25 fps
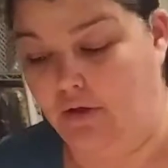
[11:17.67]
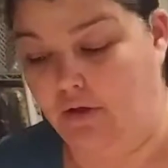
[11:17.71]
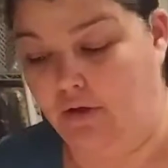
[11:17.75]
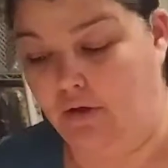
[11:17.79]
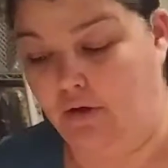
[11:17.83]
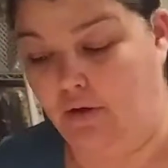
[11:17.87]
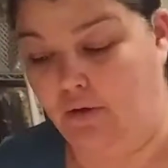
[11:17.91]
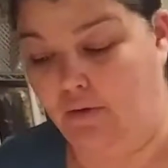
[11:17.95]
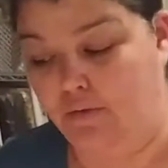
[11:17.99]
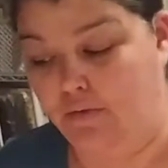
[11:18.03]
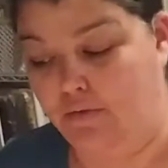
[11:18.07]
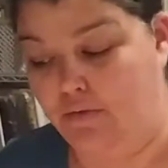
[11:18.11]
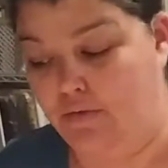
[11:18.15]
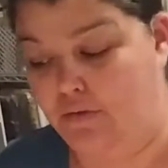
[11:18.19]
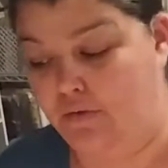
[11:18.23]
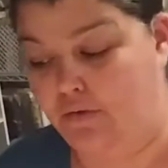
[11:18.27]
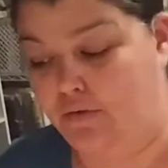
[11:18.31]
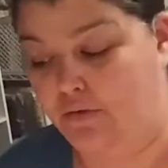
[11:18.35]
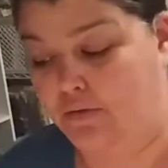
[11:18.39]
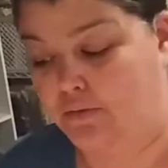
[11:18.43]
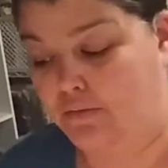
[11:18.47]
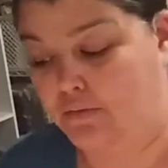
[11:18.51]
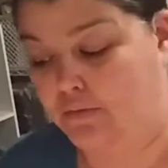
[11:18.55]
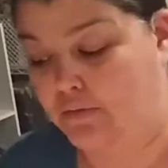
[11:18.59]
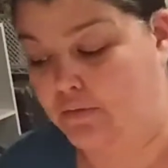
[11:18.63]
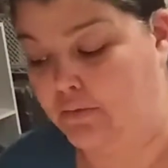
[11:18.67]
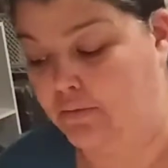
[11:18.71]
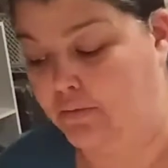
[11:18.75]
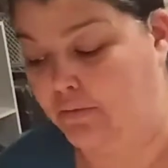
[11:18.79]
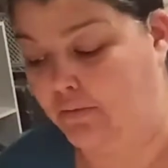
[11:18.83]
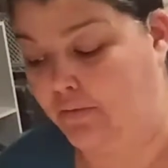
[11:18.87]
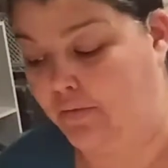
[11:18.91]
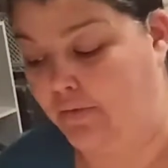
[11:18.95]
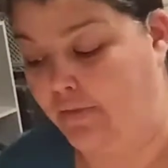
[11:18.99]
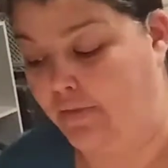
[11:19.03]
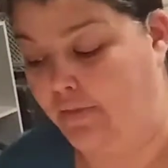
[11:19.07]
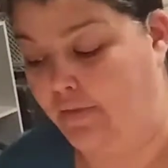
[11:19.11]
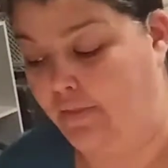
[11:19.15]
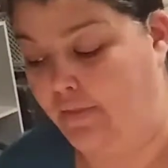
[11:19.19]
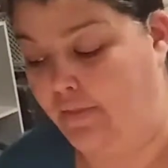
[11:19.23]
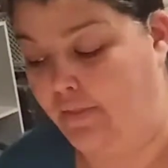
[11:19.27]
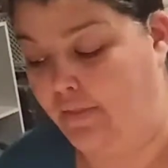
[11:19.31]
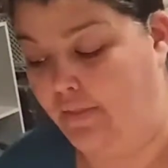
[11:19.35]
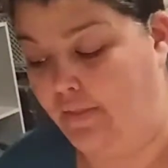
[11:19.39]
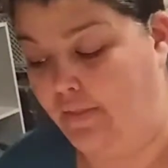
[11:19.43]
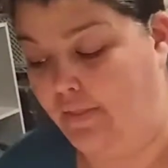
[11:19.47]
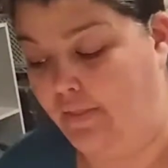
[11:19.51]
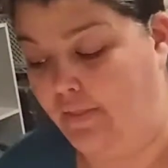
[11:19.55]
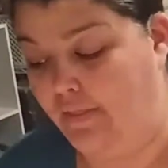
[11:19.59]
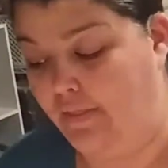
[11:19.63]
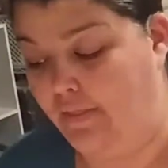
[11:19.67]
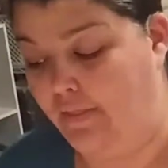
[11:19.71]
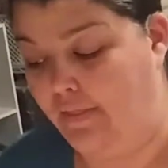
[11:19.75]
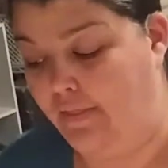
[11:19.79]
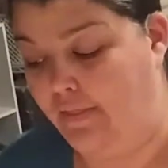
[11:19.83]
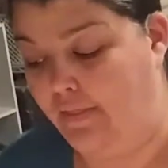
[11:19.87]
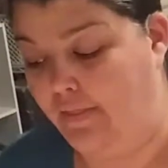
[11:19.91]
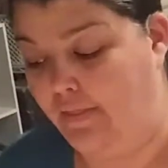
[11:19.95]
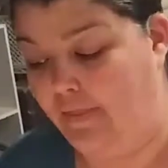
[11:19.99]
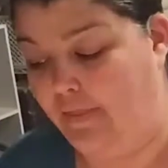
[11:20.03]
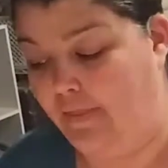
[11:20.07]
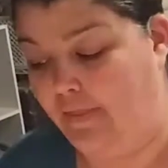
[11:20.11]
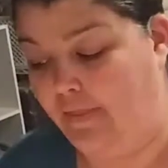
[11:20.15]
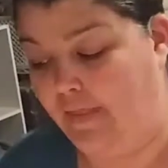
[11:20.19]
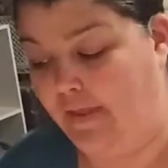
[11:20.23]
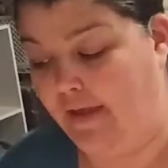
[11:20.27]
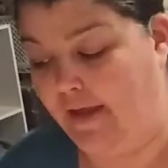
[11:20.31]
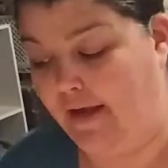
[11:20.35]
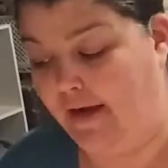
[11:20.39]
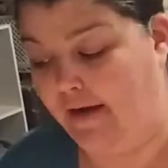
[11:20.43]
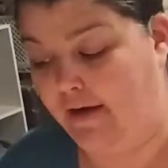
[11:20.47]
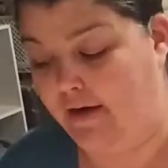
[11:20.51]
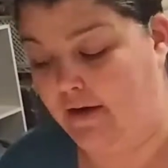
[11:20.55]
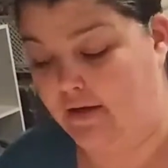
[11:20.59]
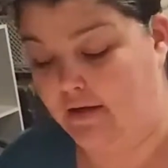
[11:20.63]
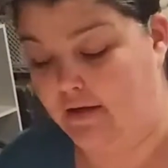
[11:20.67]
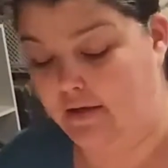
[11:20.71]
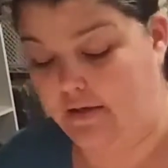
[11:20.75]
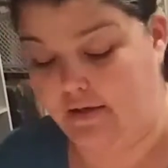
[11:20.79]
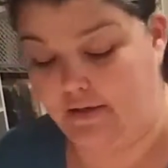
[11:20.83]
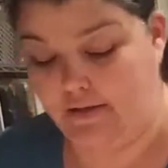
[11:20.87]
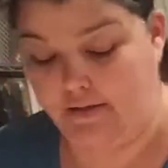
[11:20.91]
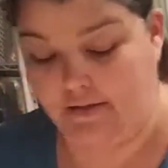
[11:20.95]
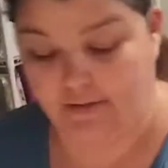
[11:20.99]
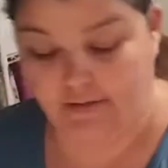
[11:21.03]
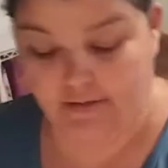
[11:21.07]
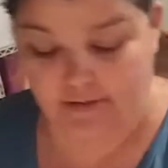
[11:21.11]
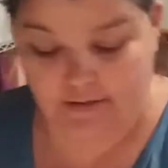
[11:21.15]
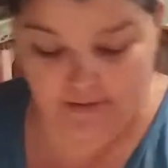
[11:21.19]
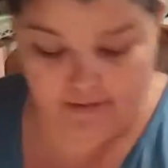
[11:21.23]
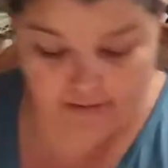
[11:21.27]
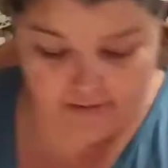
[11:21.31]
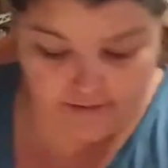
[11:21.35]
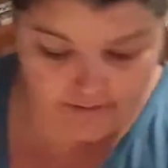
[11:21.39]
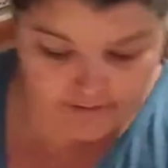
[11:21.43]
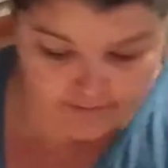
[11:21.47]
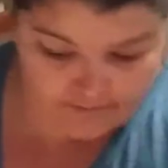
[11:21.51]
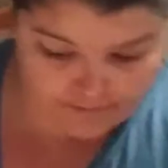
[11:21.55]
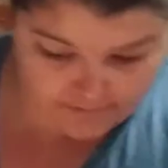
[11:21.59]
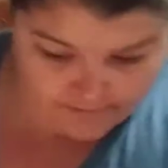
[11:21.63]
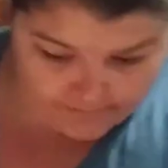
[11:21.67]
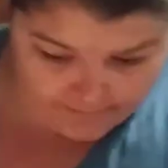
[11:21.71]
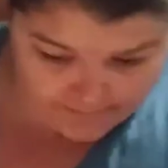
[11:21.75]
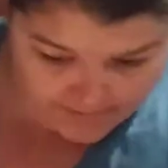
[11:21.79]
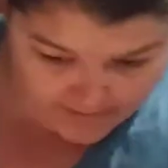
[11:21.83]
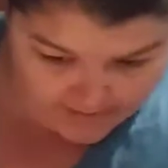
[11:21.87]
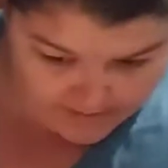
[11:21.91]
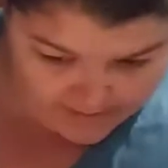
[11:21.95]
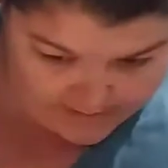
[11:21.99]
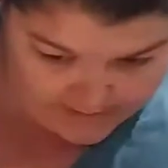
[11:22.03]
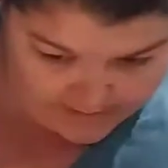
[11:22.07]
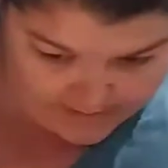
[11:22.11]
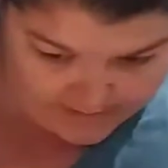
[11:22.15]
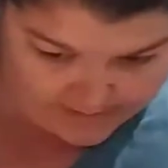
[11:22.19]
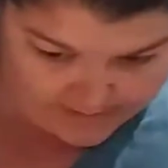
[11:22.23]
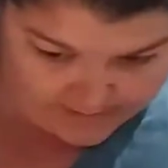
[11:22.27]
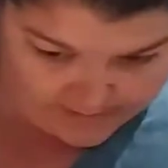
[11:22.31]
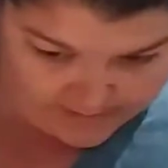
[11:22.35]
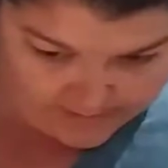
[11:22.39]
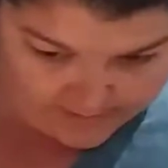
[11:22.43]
go through there. It doesn't really,